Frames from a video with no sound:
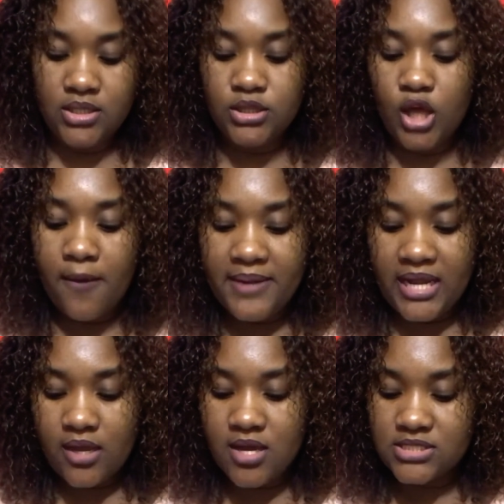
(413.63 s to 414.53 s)

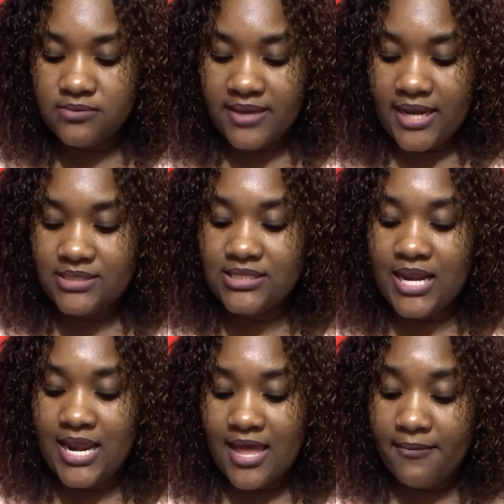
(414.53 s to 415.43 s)
Dominic Cosmetics
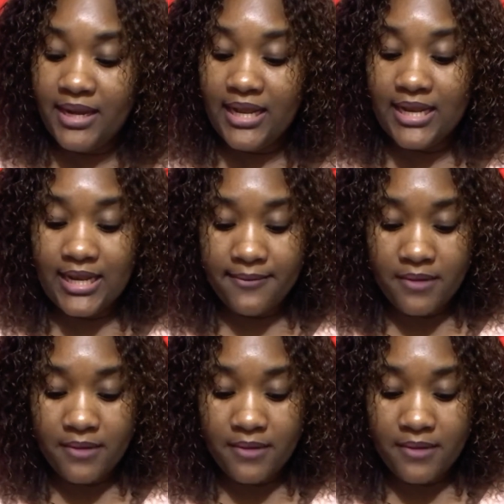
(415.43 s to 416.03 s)
Lemonade Lip